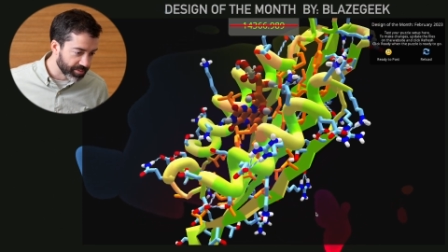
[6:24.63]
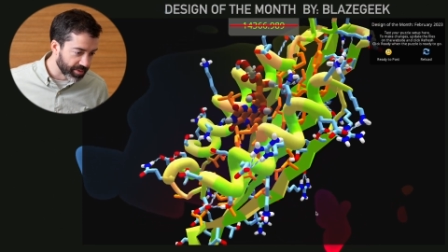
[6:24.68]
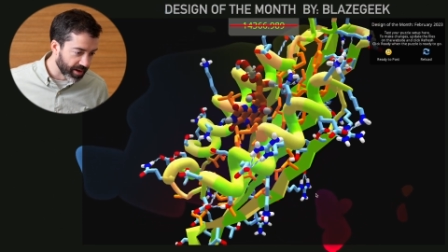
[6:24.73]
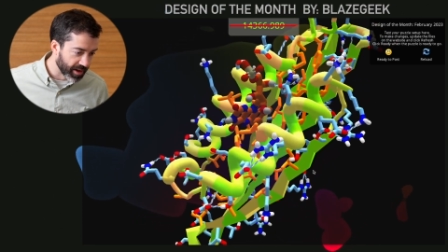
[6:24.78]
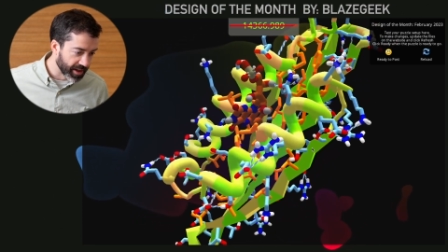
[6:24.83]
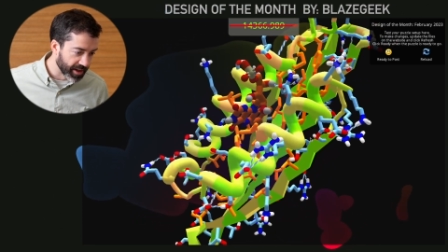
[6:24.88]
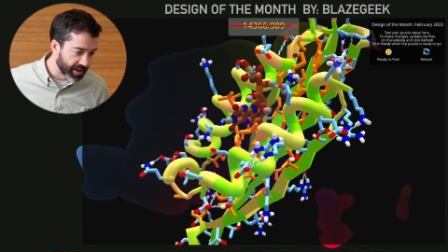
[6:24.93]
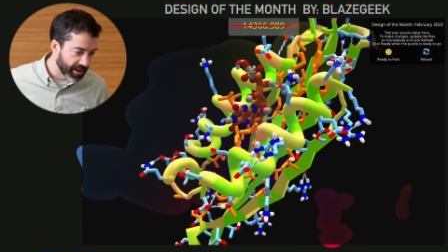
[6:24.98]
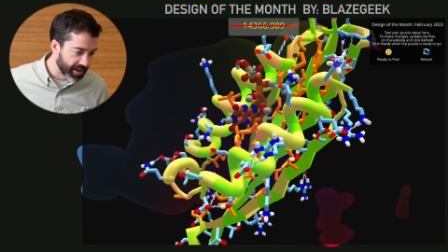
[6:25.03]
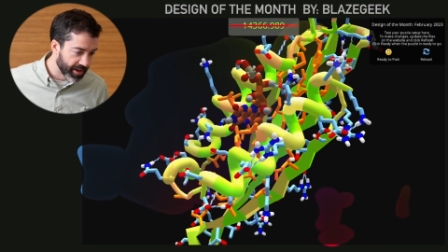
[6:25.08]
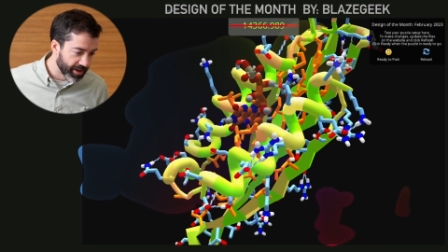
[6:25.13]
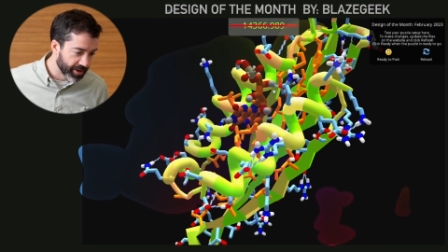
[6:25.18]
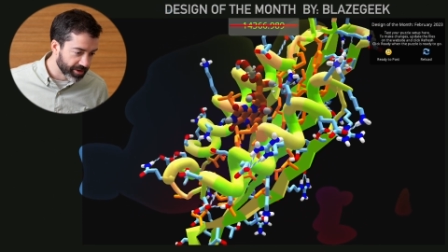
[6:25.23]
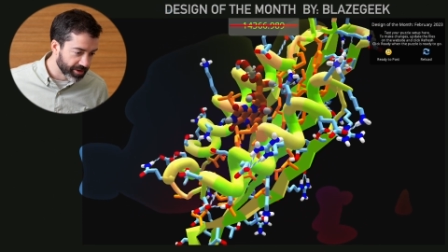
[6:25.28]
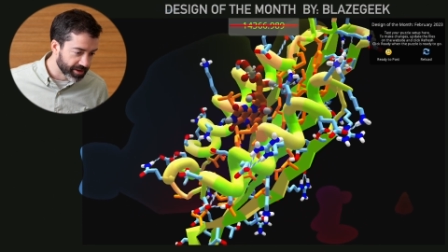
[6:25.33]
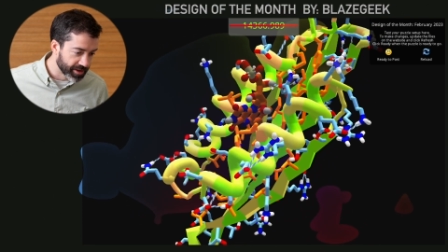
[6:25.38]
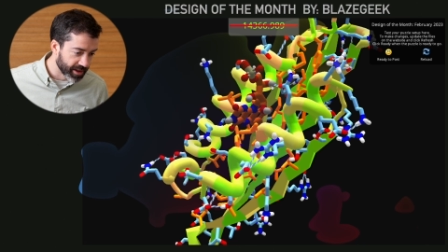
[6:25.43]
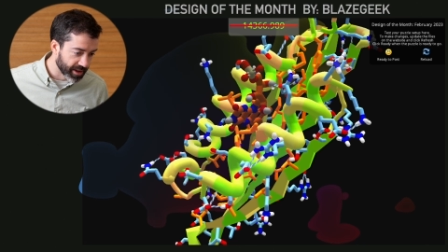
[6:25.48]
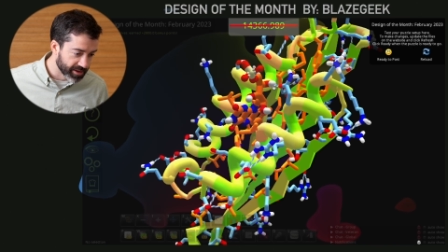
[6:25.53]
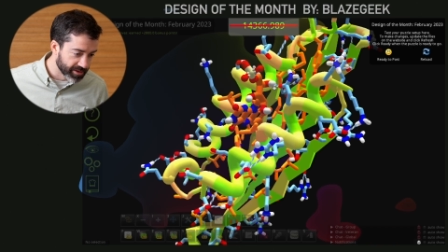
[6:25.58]
bond here
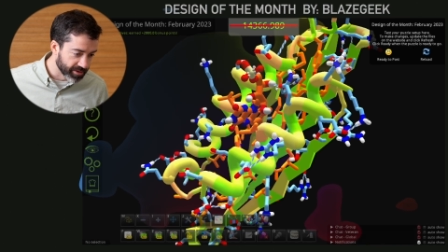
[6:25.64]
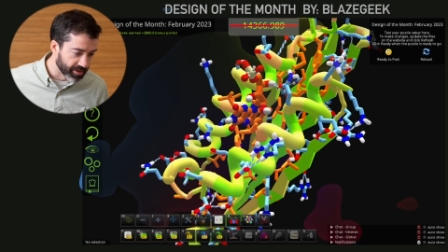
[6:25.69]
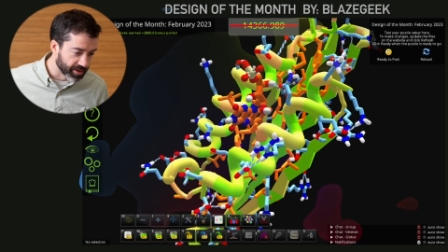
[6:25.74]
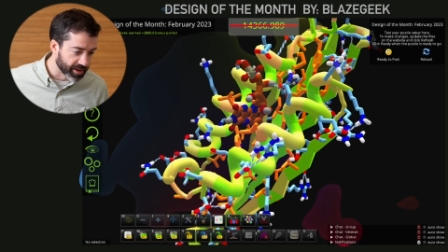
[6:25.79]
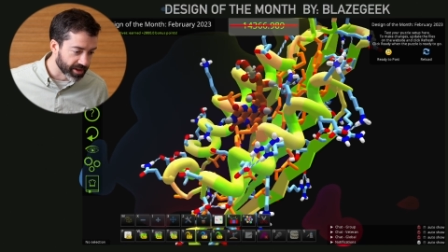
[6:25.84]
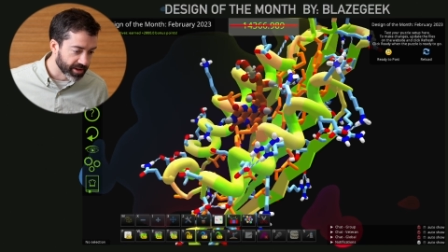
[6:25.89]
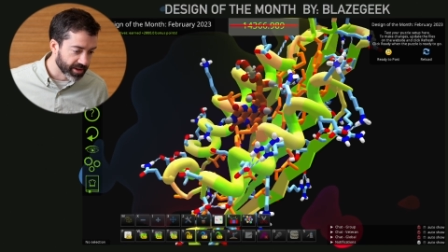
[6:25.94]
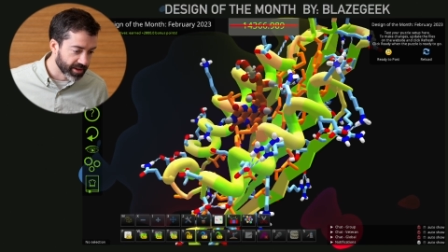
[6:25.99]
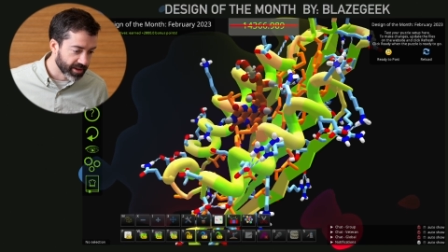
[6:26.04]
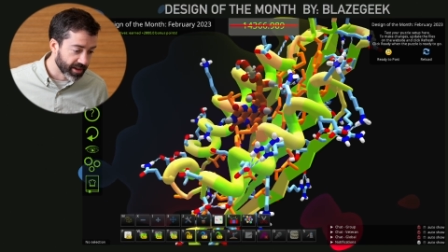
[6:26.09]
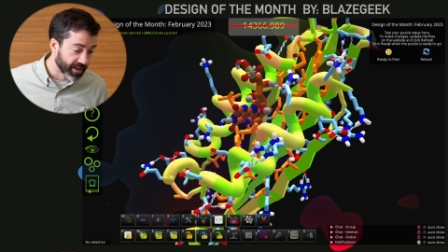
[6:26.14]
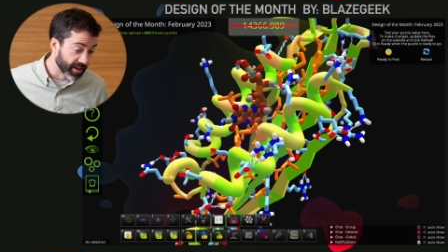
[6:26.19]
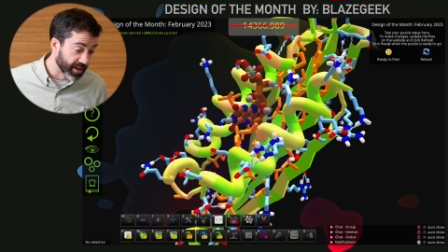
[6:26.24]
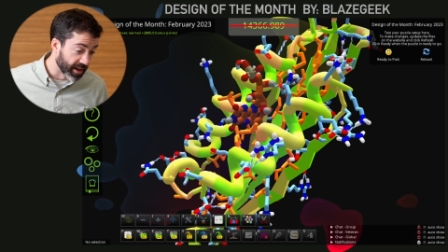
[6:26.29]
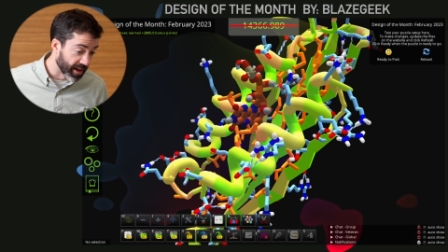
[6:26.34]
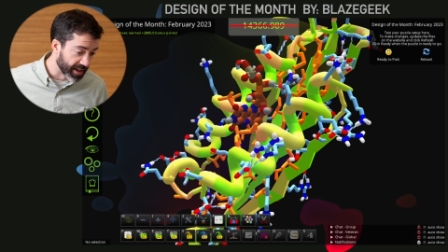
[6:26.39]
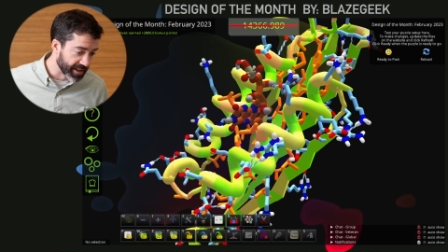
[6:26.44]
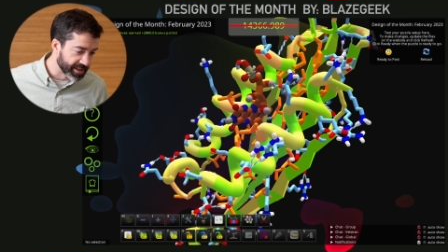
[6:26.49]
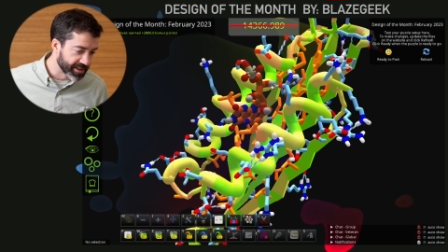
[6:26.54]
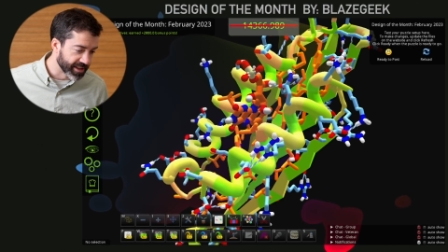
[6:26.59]
does look
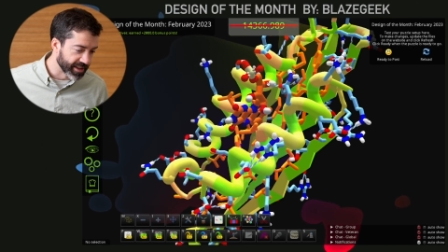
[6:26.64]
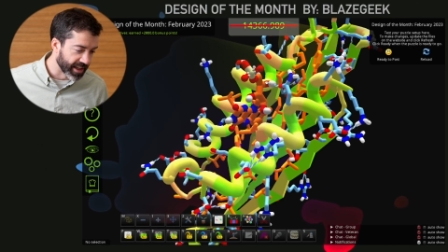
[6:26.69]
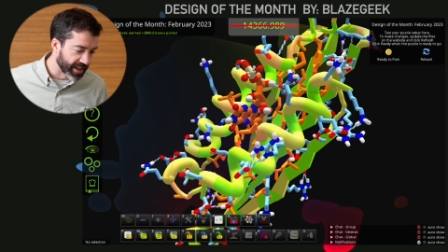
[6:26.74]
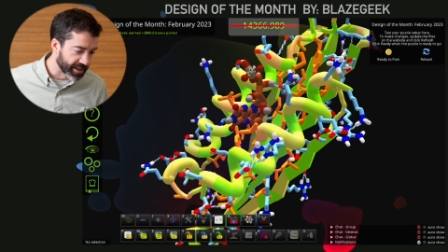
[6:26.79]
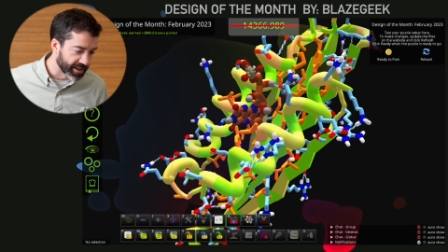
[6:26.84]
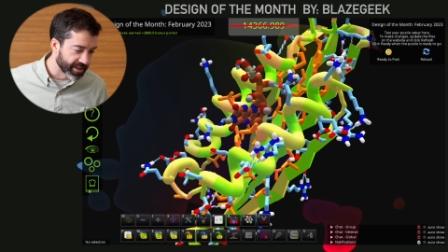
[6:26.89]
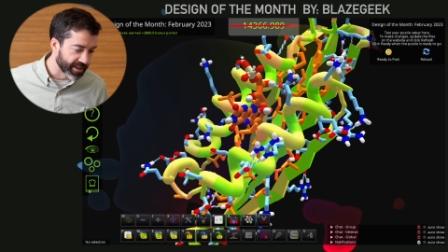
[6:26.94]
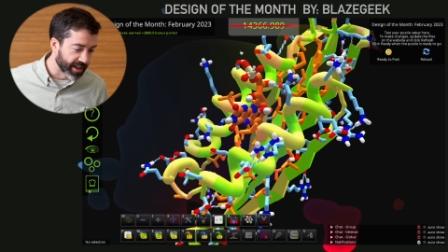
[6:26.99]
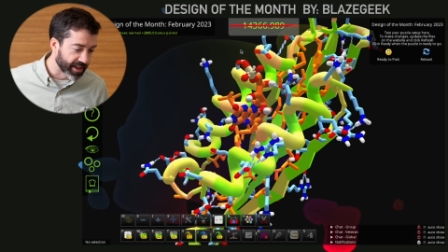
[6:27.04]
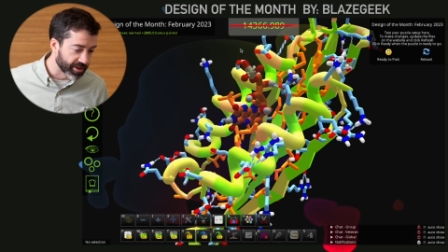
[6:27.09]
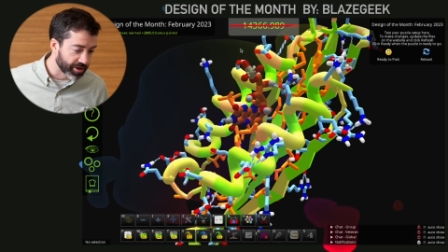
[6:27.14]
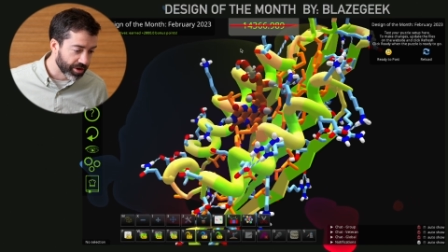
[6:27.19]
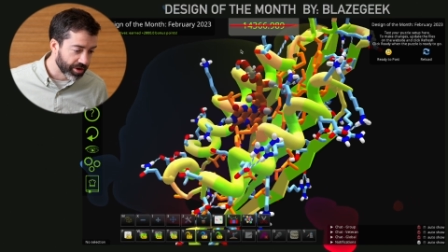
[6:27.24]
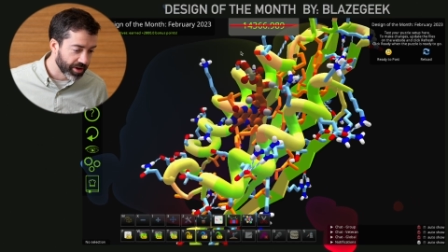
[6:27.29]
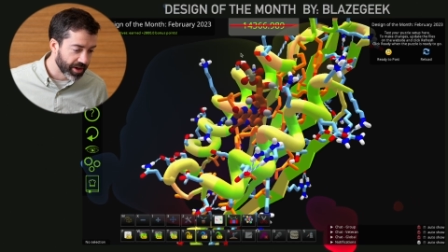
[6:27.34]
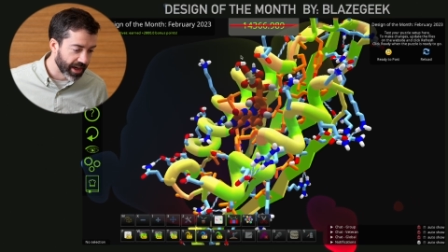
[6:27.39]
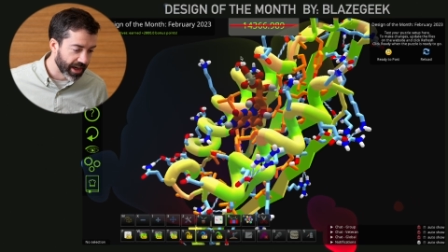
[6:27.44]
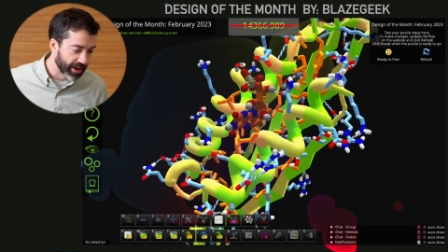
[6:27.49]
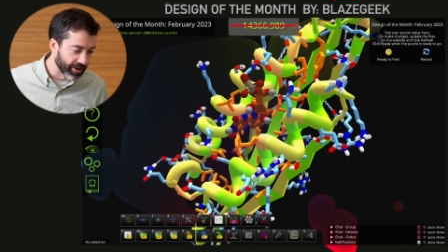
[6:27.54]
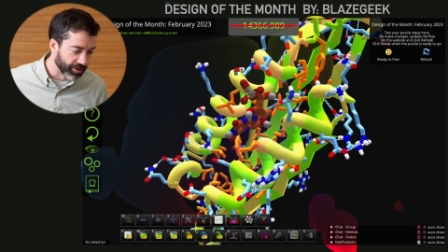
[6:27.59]
nice and that, that
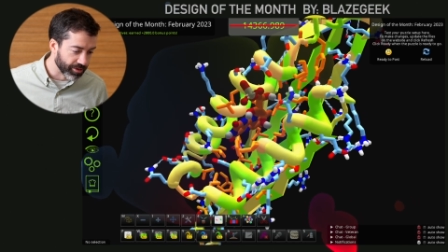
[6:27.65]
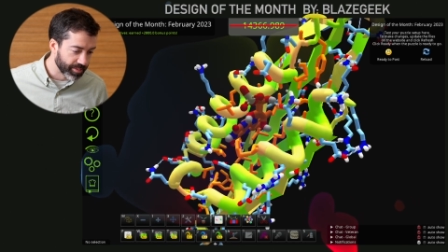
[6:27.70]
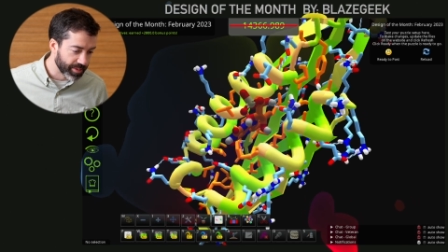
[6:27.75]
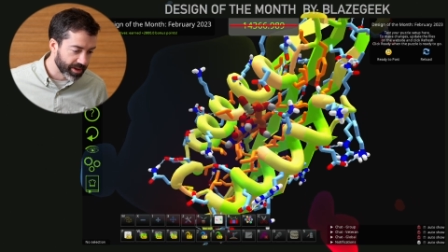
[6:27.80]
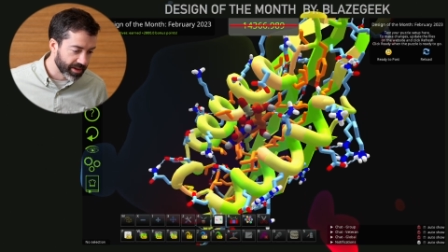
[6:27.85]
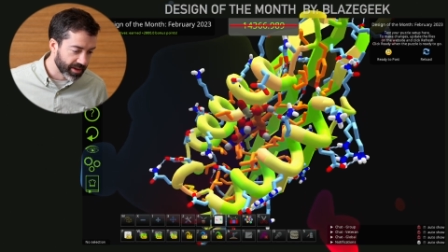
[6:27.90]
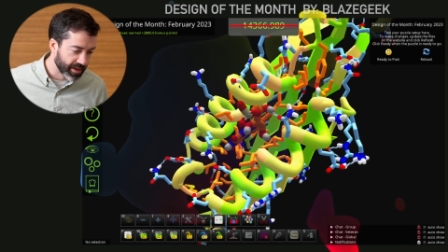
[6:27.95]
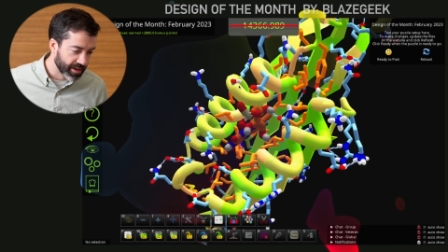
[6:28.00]
could help